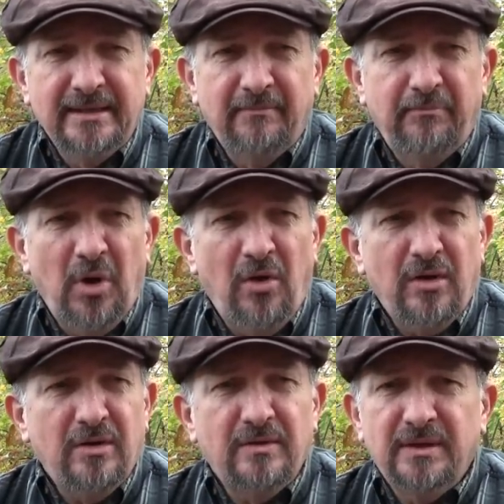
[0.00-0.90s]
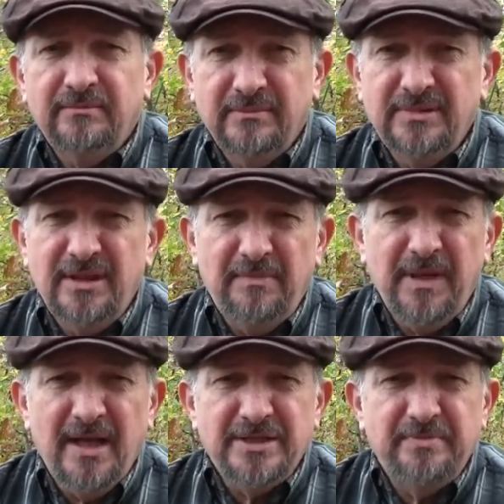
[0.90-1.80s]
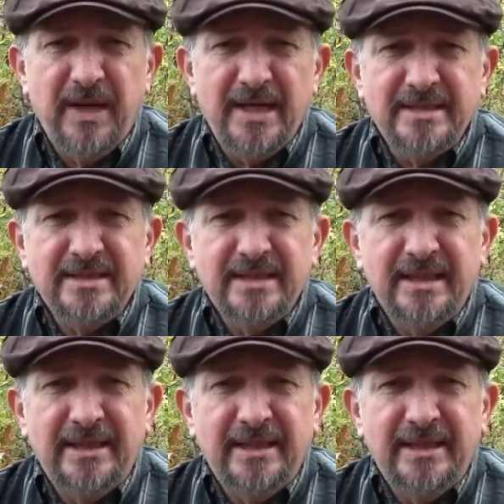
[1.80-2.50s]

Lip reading: the bulk took up a lot of space.